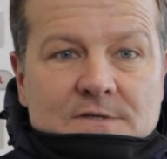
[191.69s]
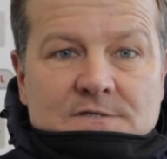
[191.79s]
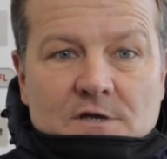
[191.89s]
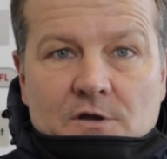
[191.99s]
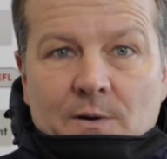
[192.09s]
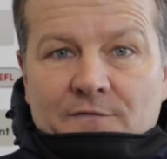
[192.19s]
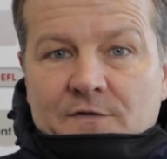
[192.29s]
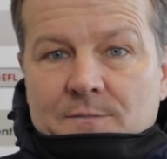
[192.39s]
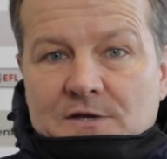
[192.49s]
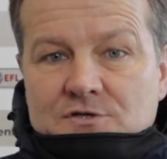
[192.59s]
so you have
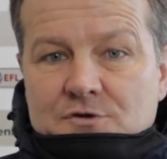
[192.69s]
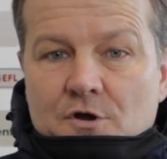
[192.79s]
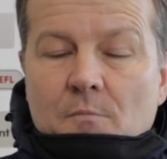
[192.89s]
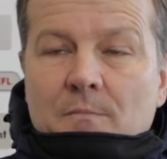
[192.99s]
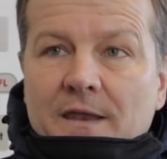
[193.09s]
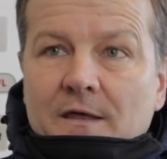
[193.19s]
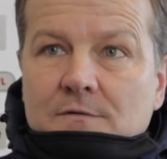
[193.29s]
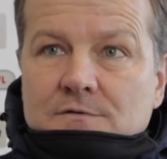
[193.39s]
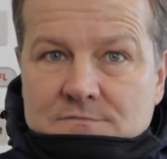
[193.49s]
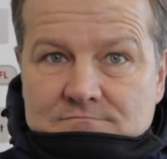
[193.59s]
to make sure you combat
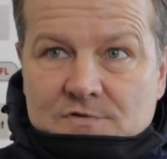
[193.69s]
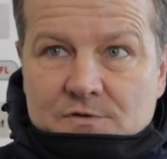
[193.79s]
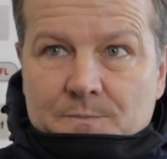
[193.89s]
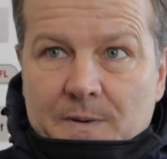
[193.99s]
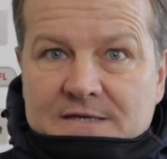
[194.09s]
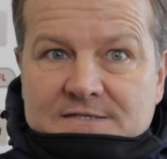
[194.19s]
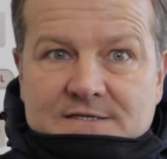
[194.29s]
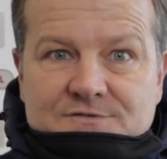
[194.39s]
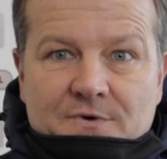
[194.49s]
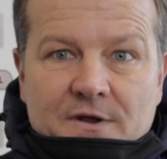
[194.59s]
those and do the
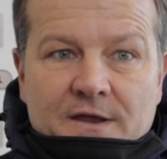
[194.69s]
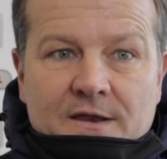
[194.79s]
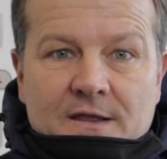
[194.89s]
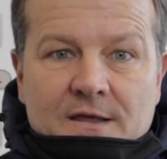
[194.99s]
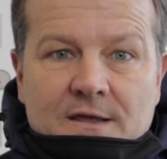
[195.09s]
basics right, and